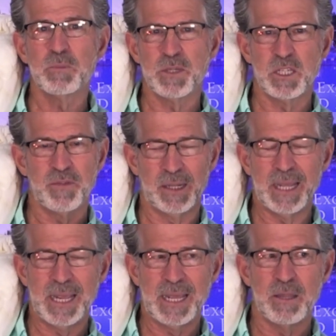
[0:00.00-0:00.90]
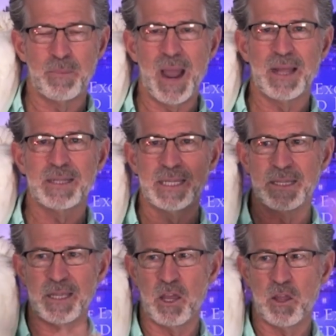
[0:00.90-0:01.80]
one specifically in the
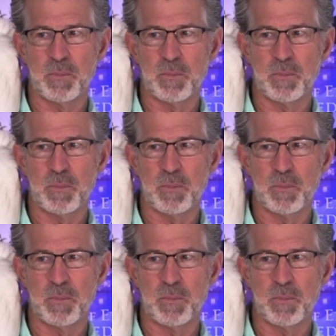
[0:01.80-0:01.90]
pilot seat,